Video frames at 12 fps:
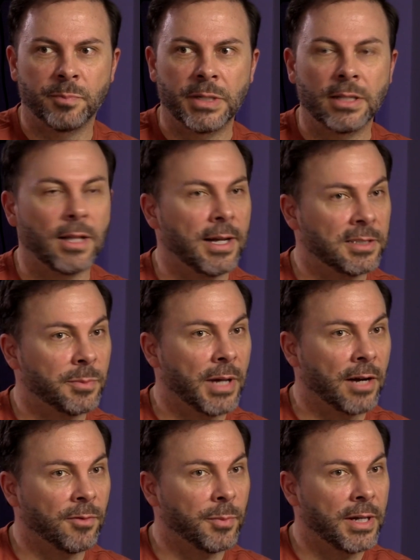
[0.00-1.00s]
beelines it
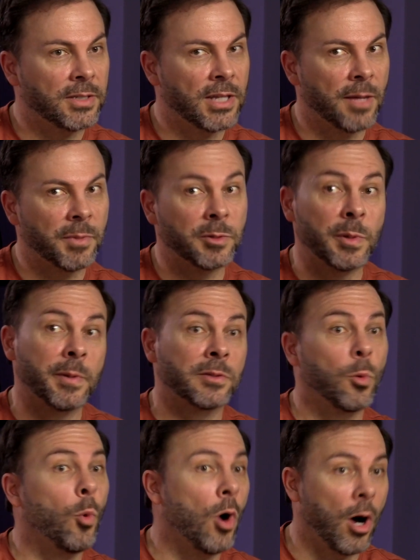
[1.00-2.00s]
back for base camp, because maybe it's
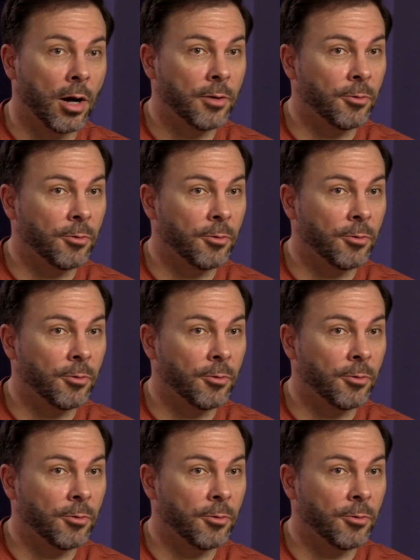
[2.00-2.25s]
a walk,